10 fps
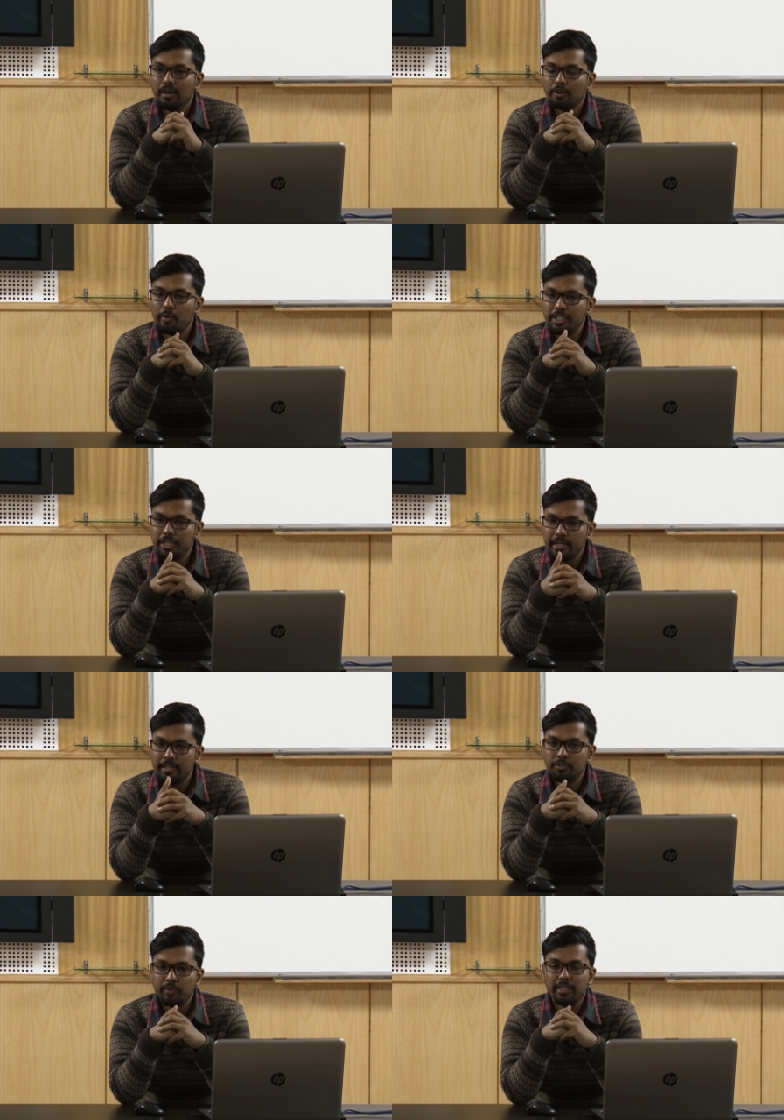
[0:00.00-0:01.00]

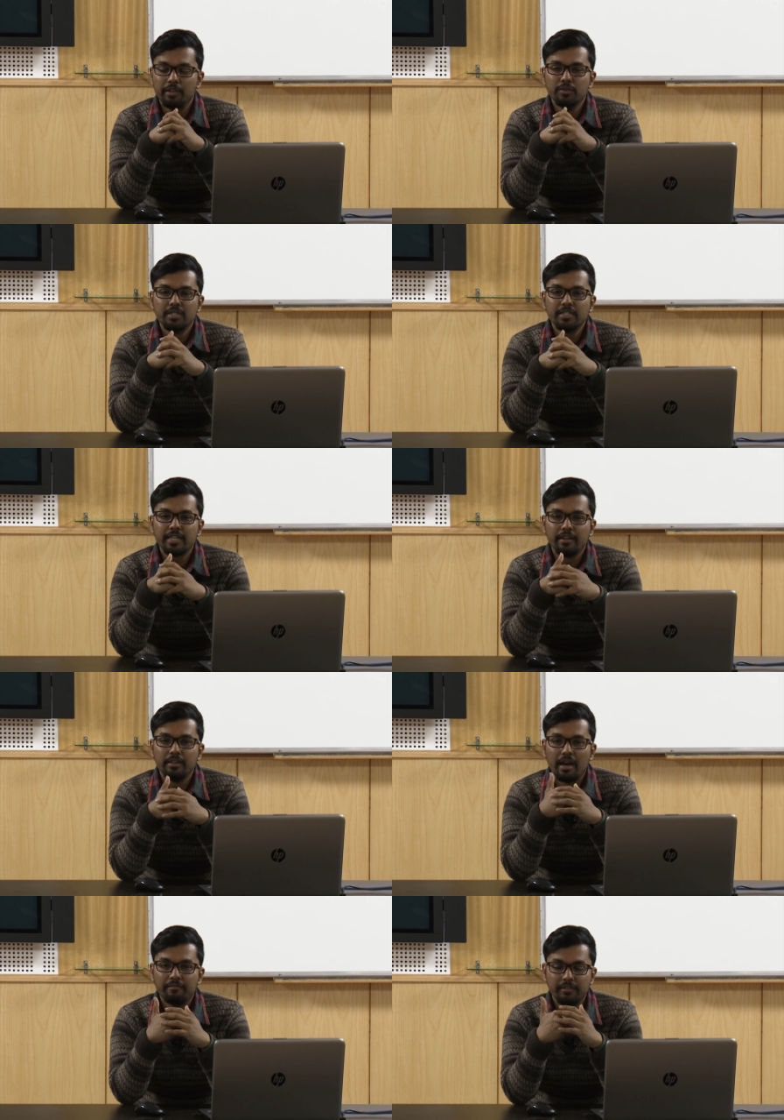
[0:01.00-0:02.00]
questionnaires with users, and he
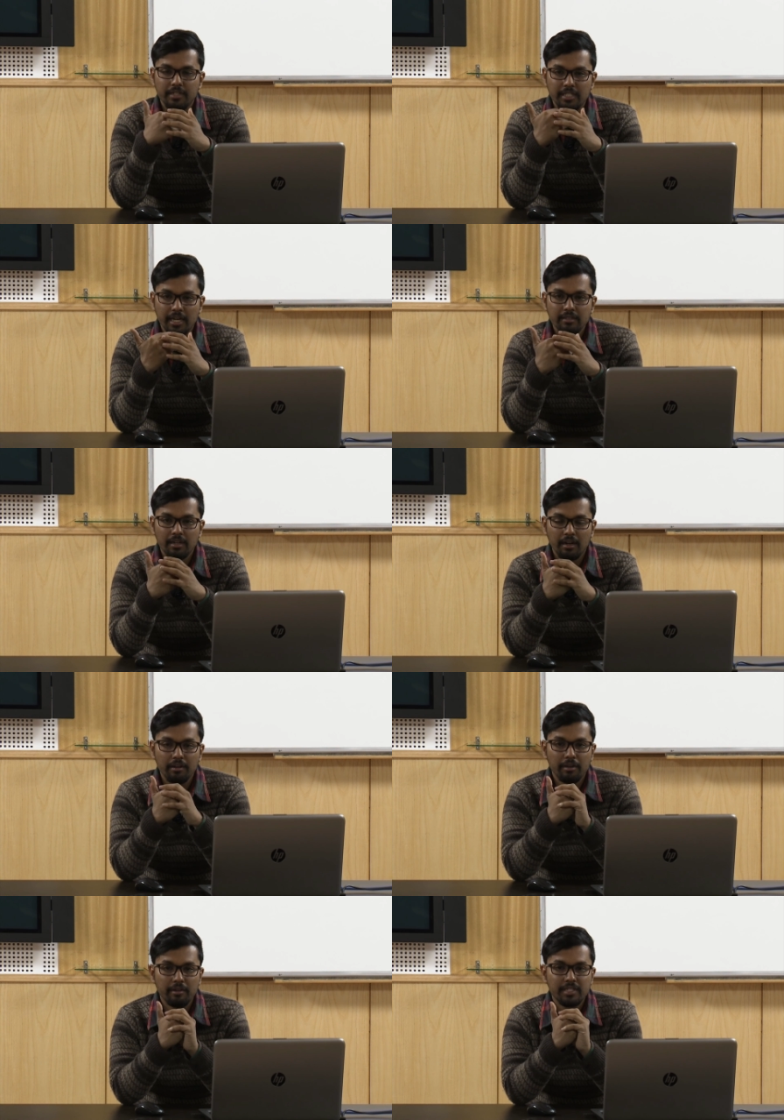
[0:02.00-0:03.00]
have done
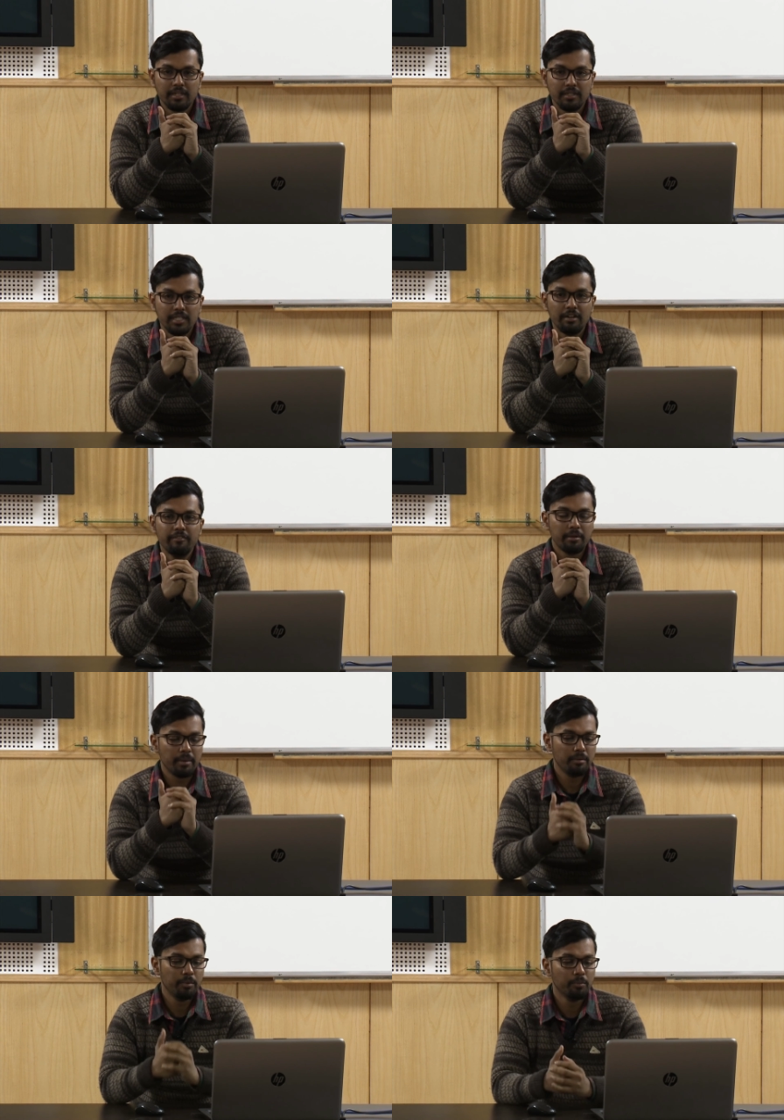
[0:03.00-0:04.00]
he have surveyed
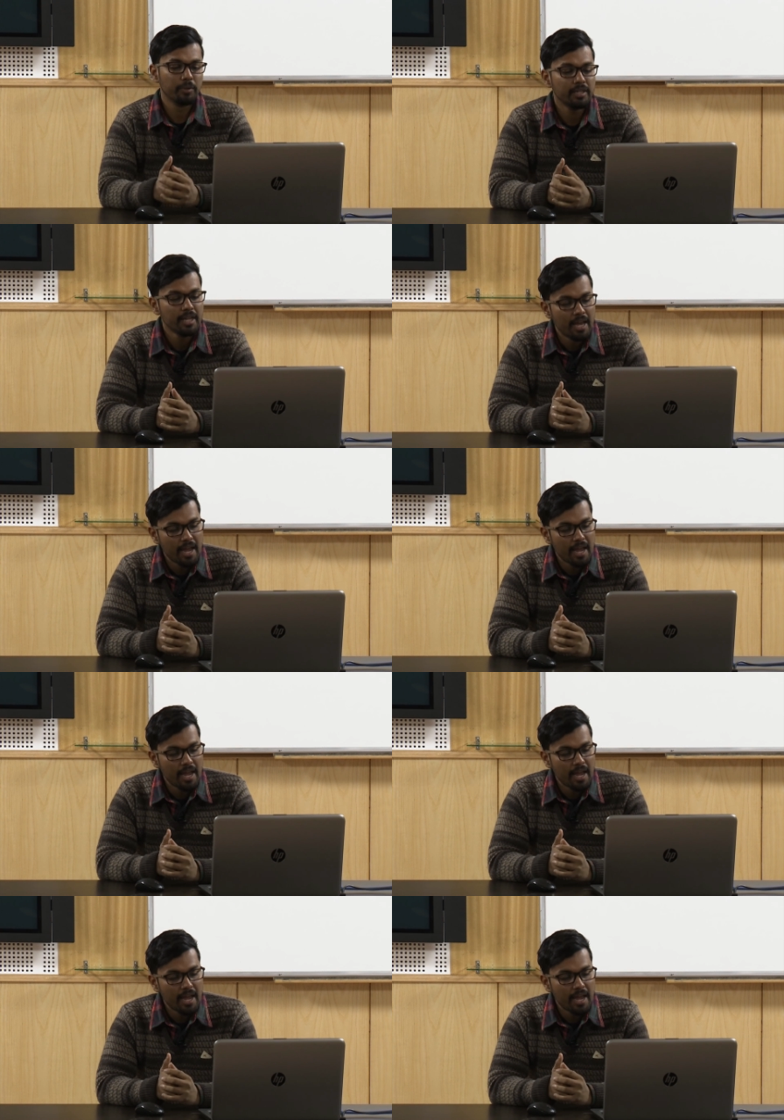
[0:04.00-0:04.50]
many people,